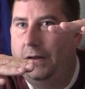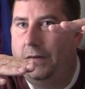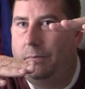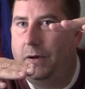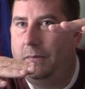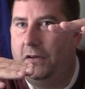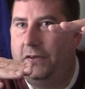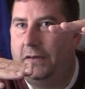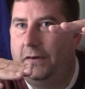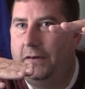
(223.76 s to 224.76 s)
The public
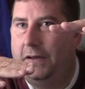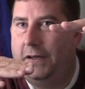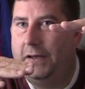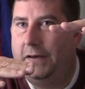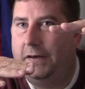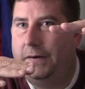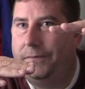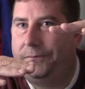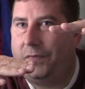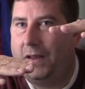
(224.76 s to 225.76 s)
sector did
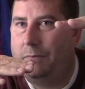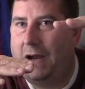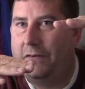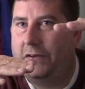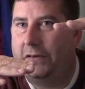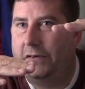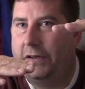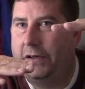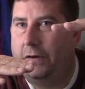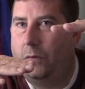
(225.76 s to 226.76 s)
here, and the private sector
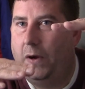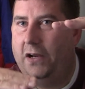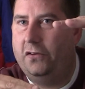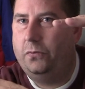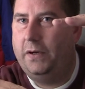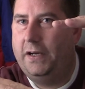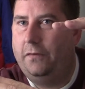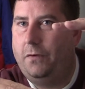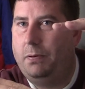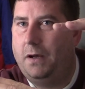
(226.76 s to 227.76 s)
did here. The wages were
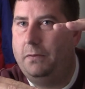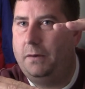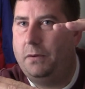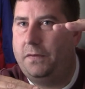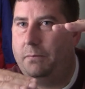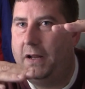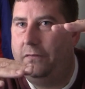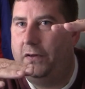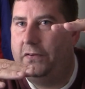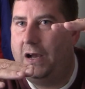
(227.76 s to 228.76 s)
here for public, but the
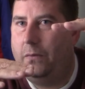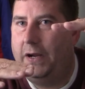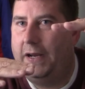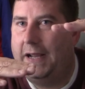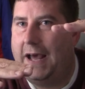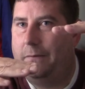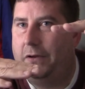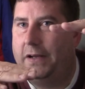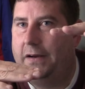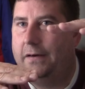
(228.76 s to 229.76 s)
benefits outweighed and got
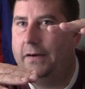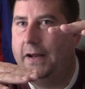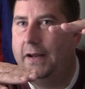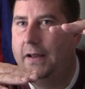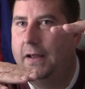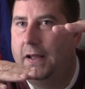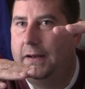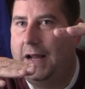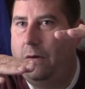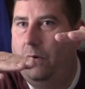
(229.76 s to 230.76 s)
them to here, okay?
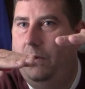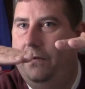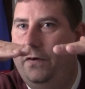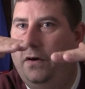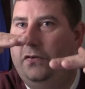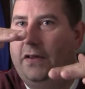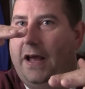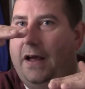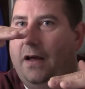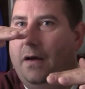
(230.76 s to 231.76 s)
Now we'll reverse
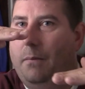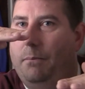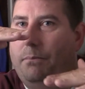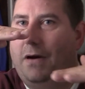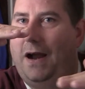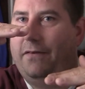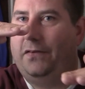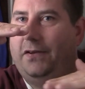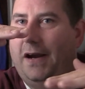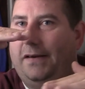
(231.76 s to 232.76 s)
that. Private
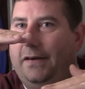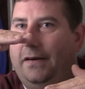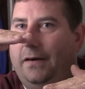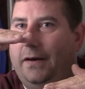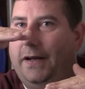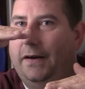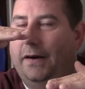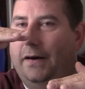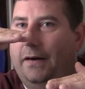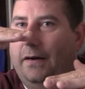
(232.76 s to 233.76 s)
sector,
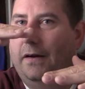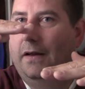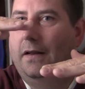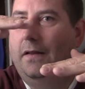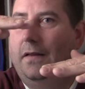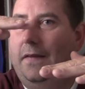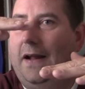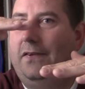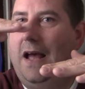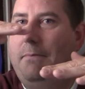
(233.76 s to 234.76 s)
here.
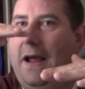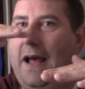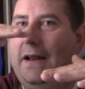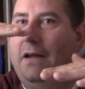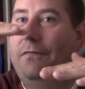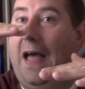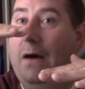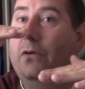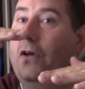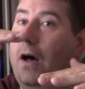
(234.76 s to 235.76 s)
That's not bad. If
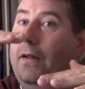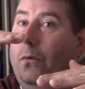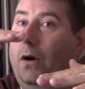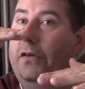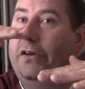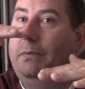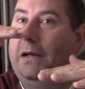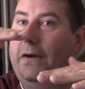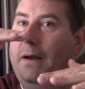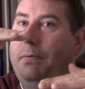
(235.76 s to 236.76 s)
that was all it was, it'd
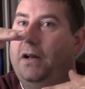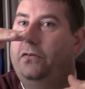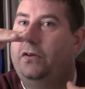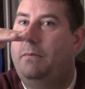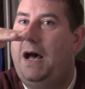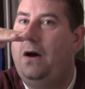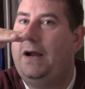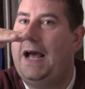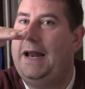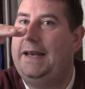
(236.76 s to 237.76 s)
be great, but it's somehow
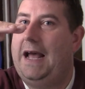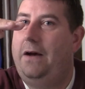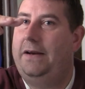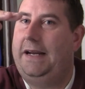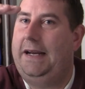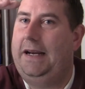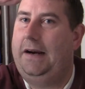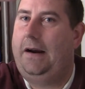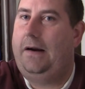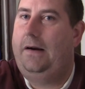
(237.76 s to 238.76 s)
gotten down to
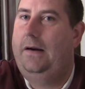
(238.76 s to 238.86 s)
here.